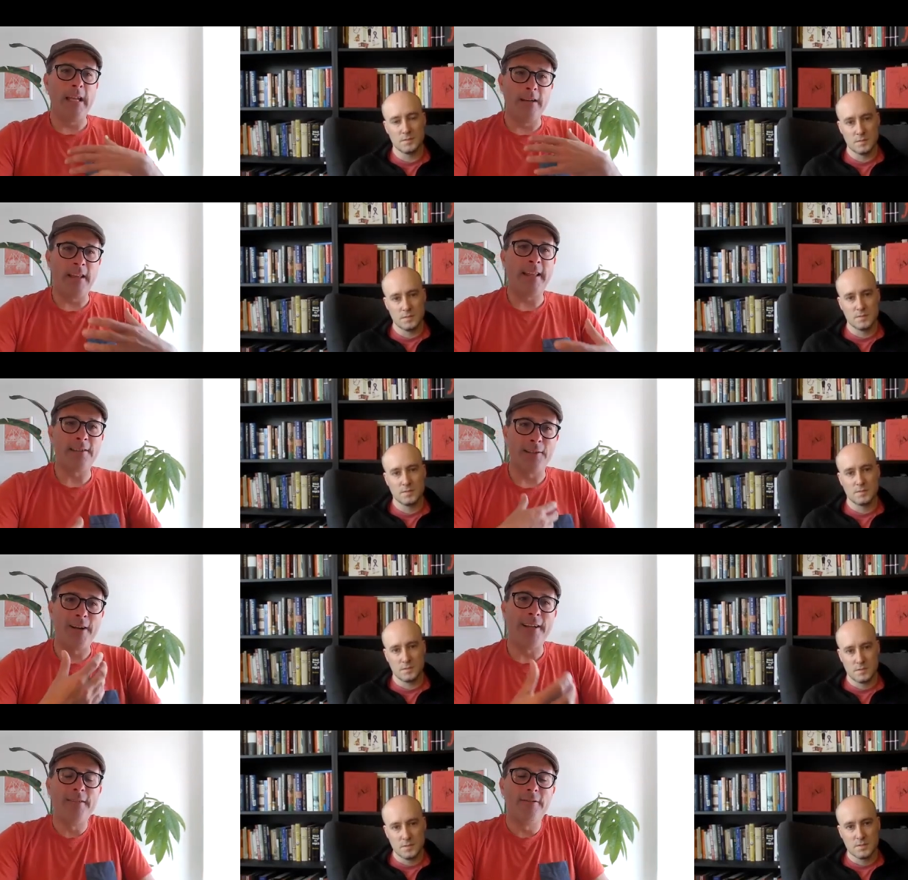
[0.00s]
Speaker 1: and i think there's a
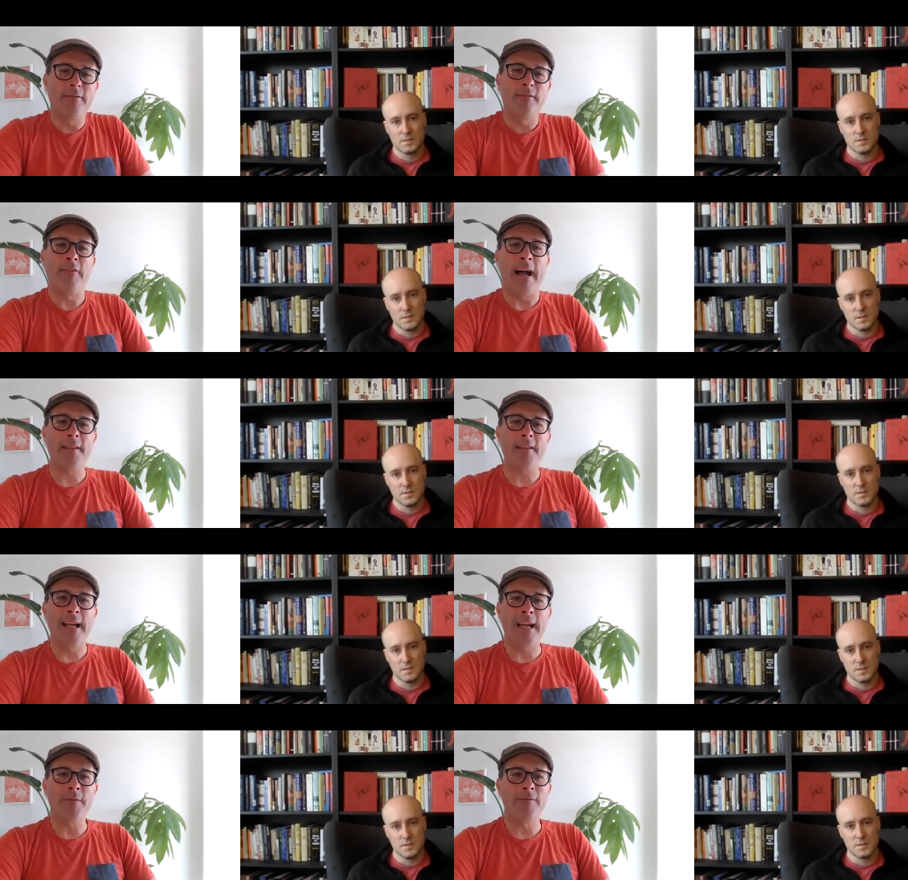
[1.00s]
lot of fat to be
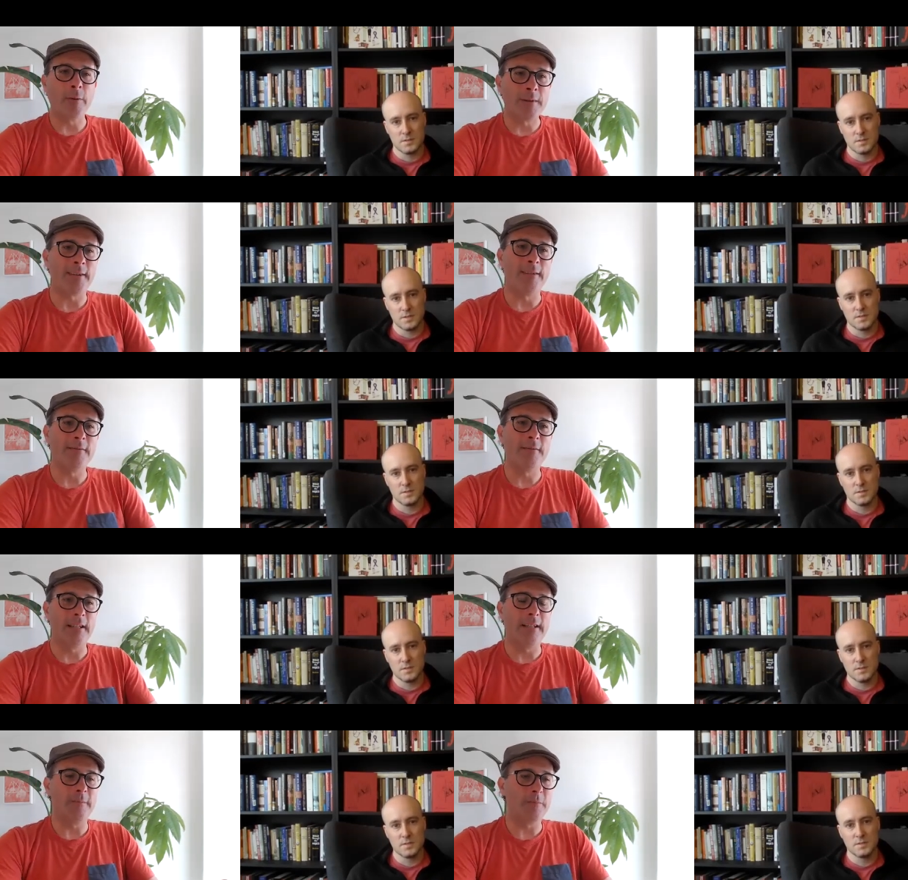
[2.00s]
had before we start
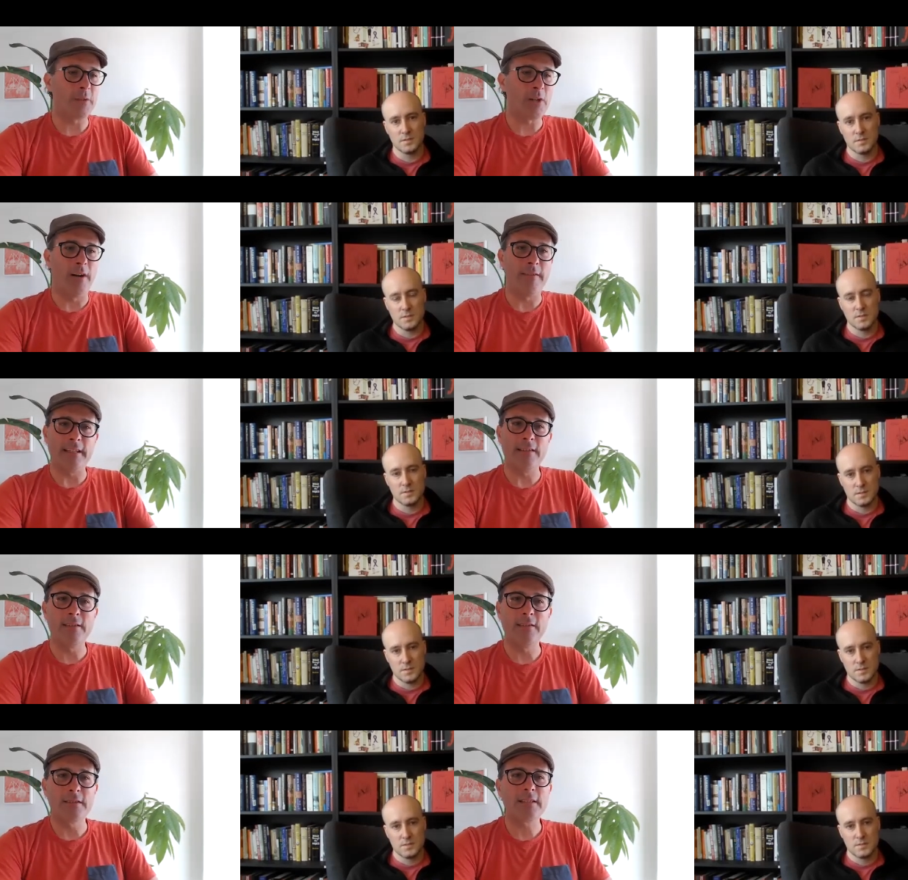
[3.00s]
um, carving
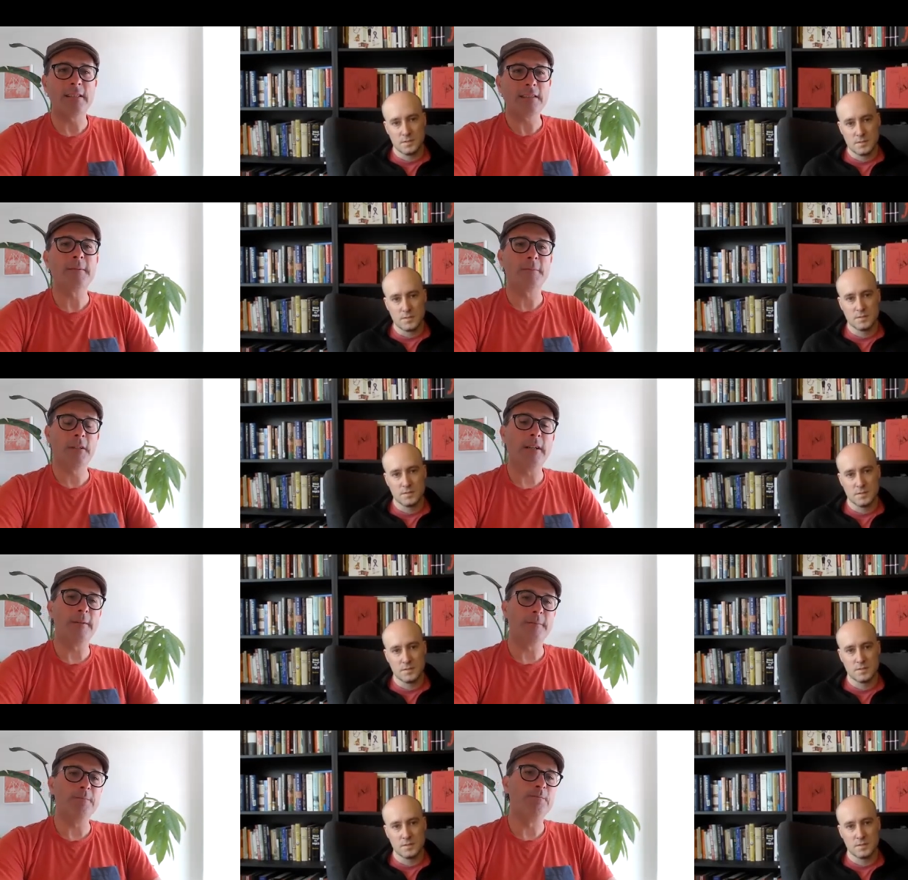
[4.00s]
into those things
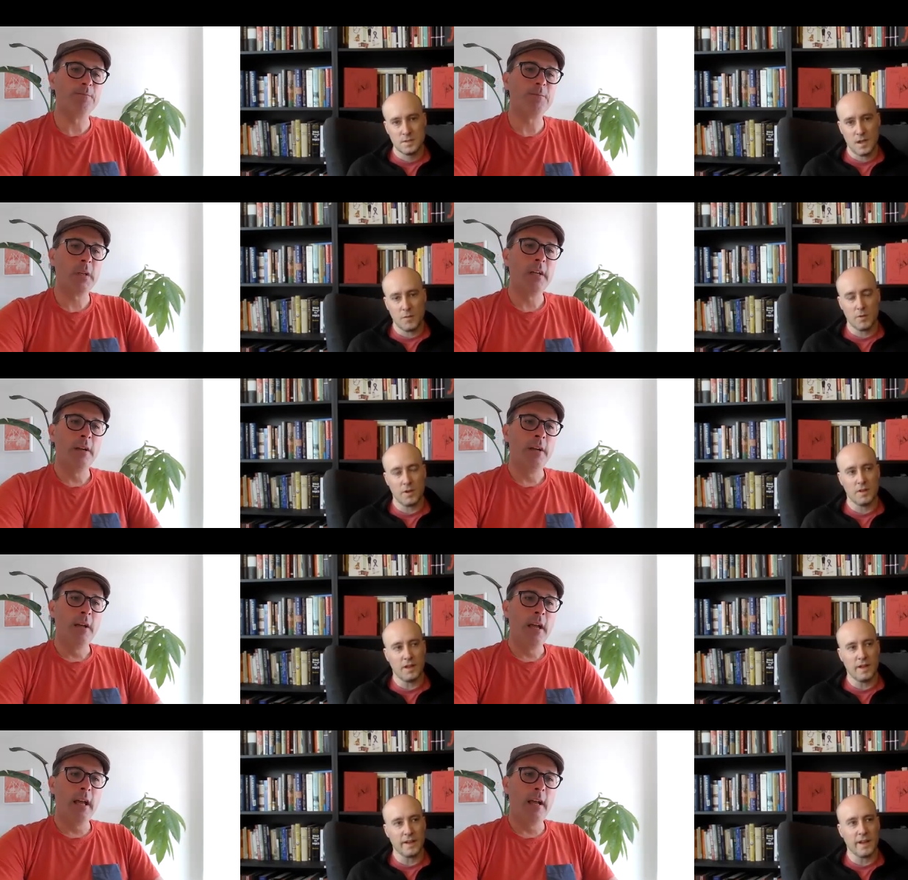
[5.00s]
um,
Speaker 2: well
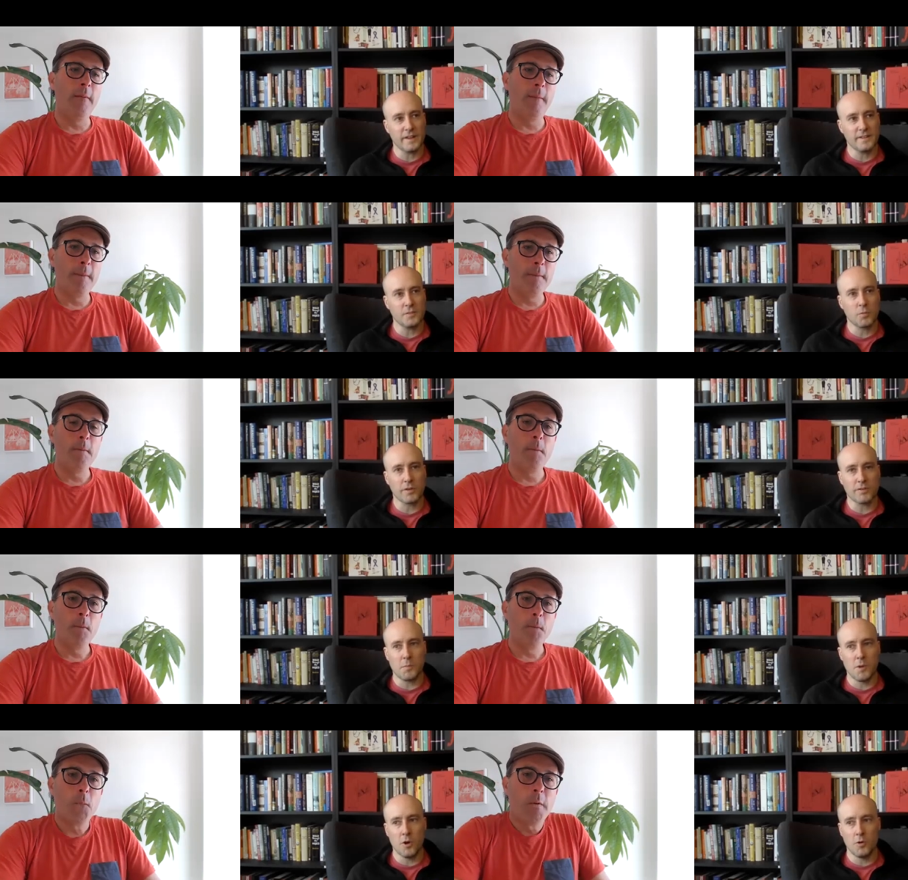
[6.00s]
I, I guess the work
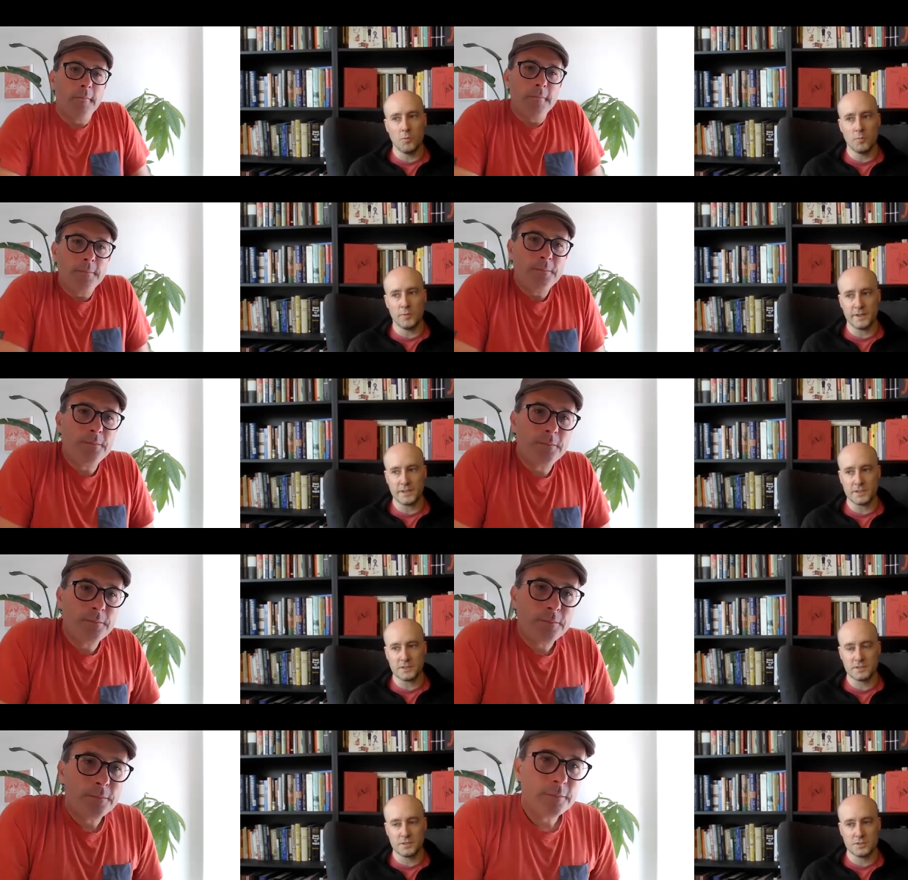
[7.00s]
from home like
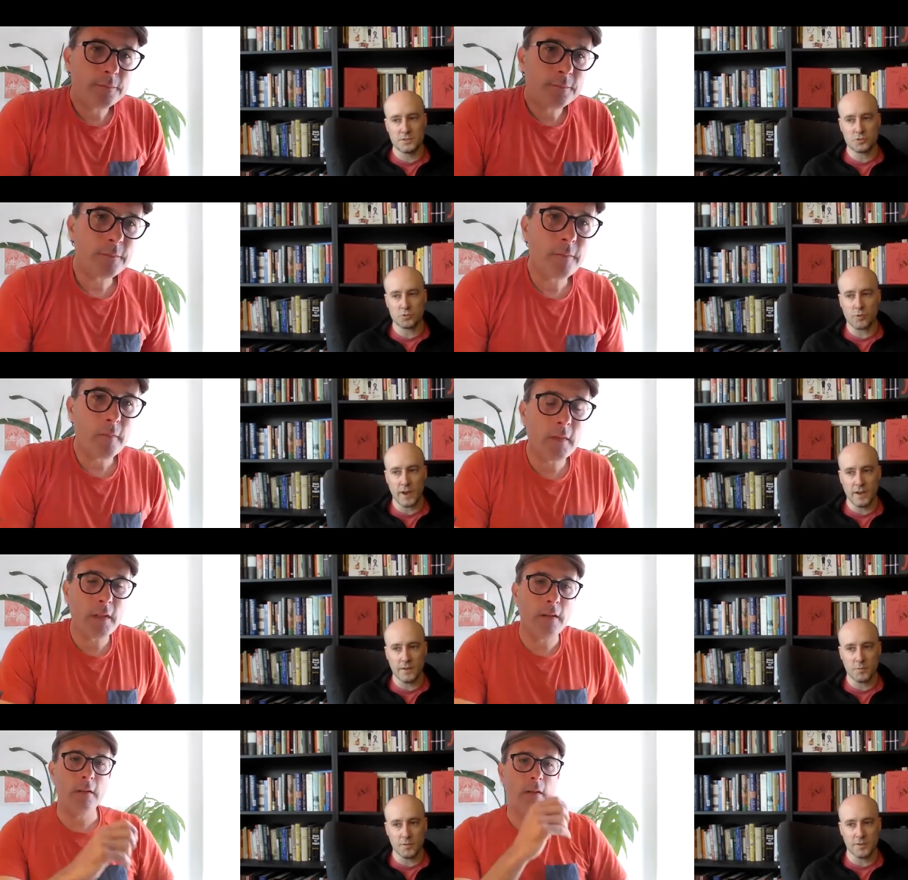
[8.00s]

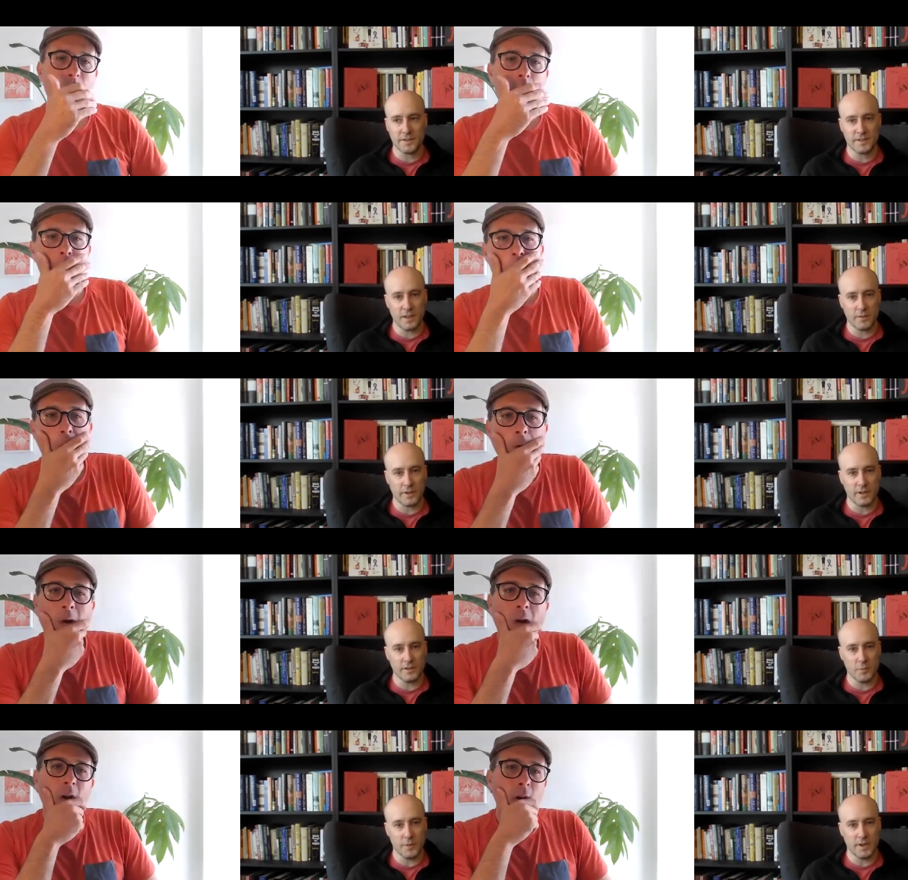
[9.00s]
trend will accelerate a
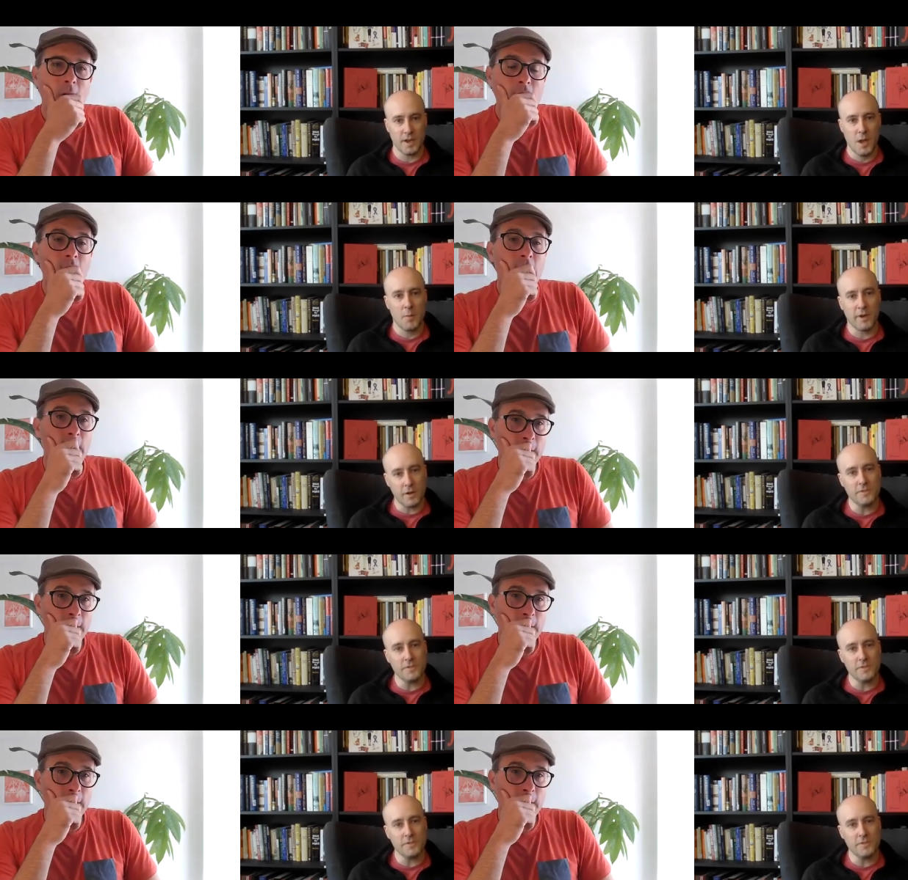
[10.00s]
little bit but it